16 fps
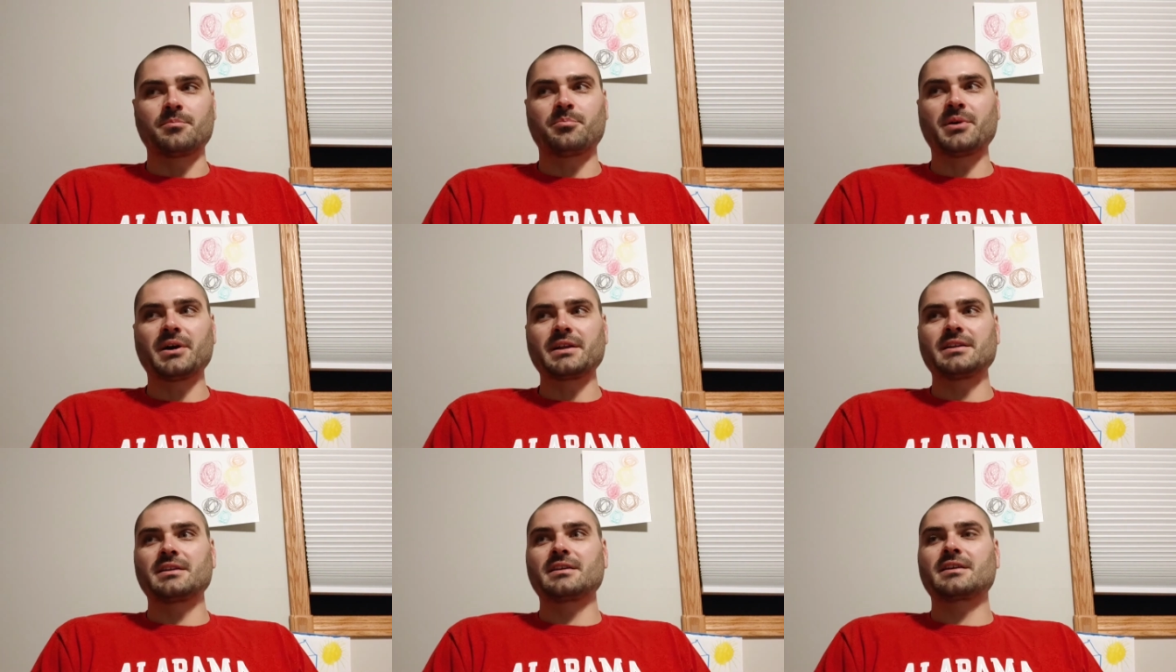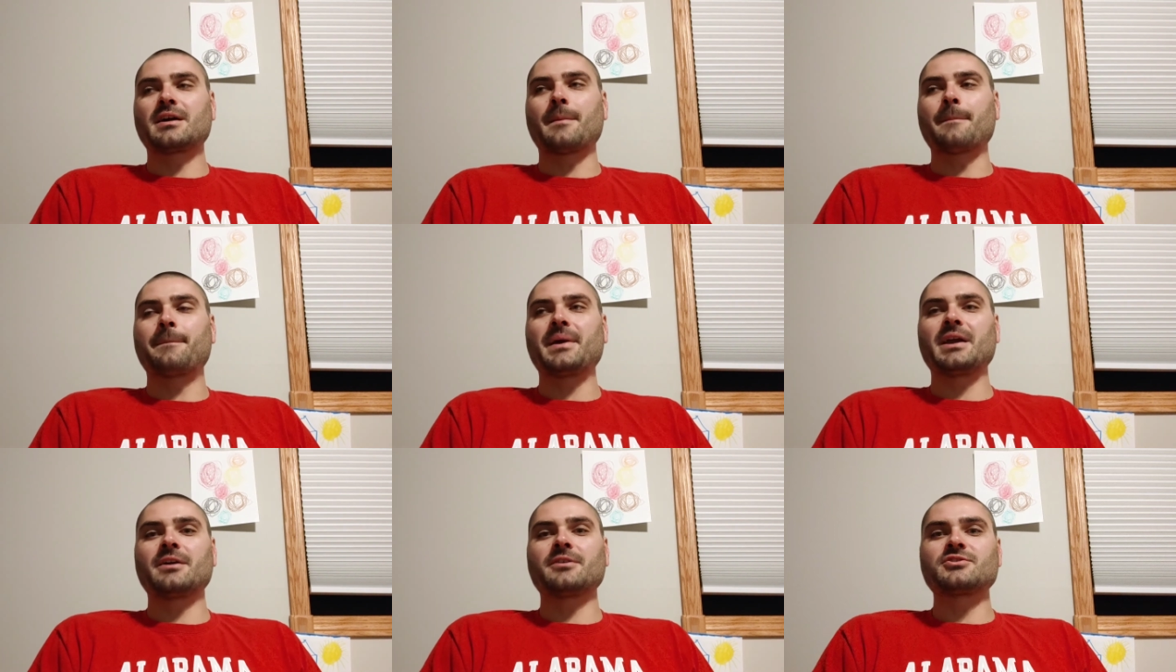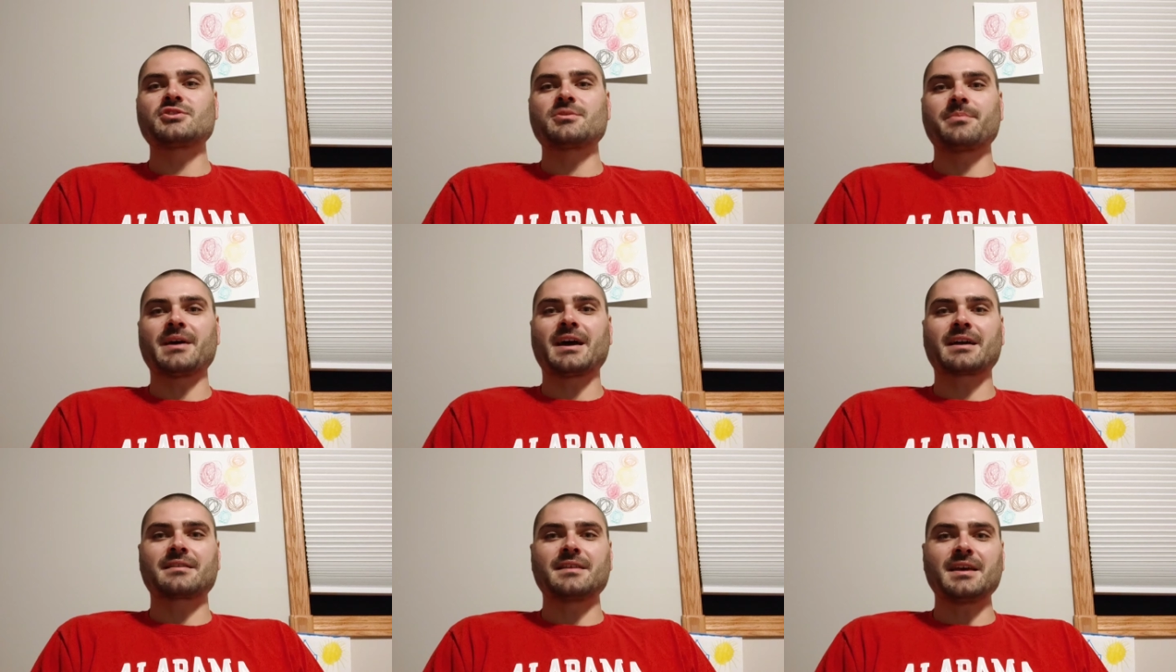But compared to
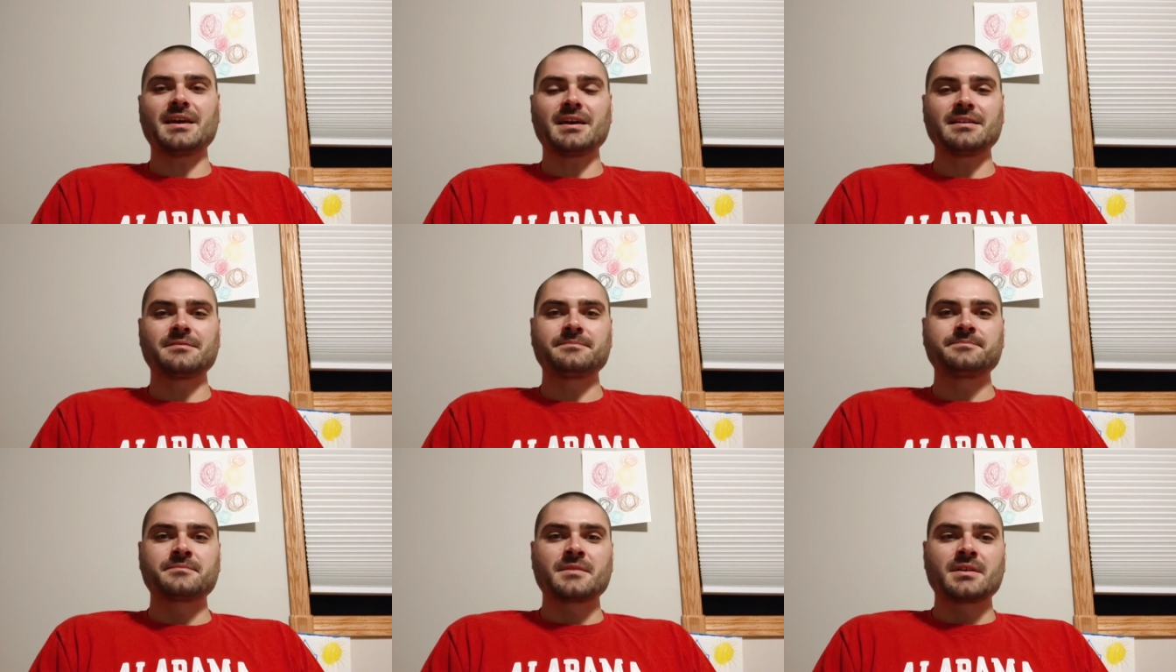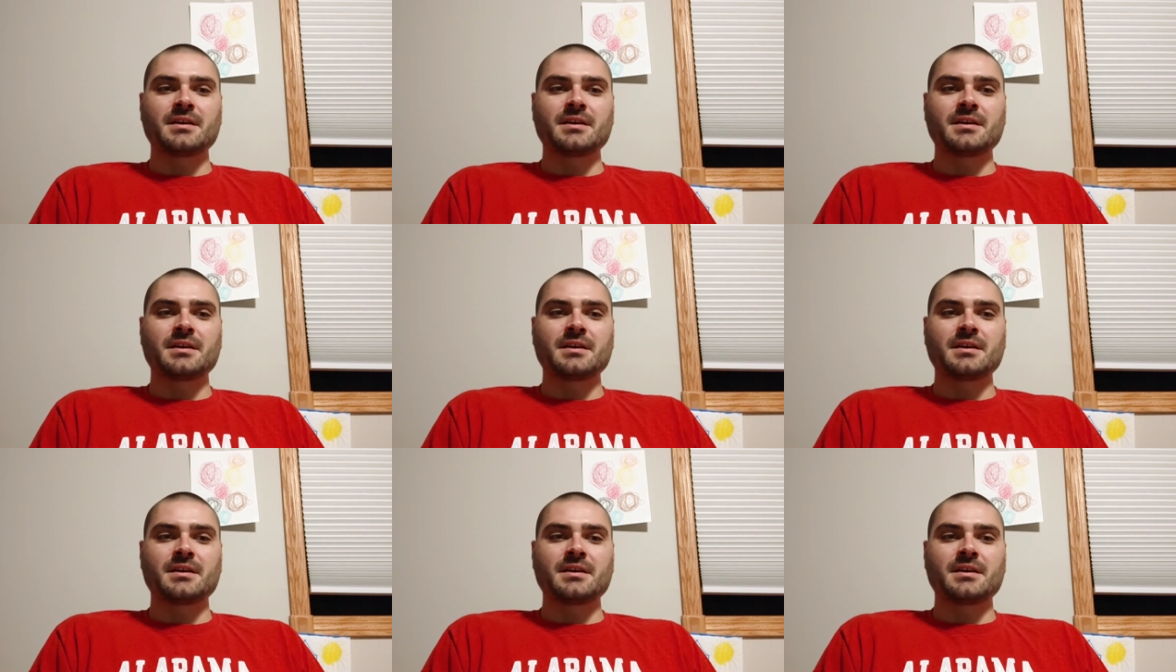back then,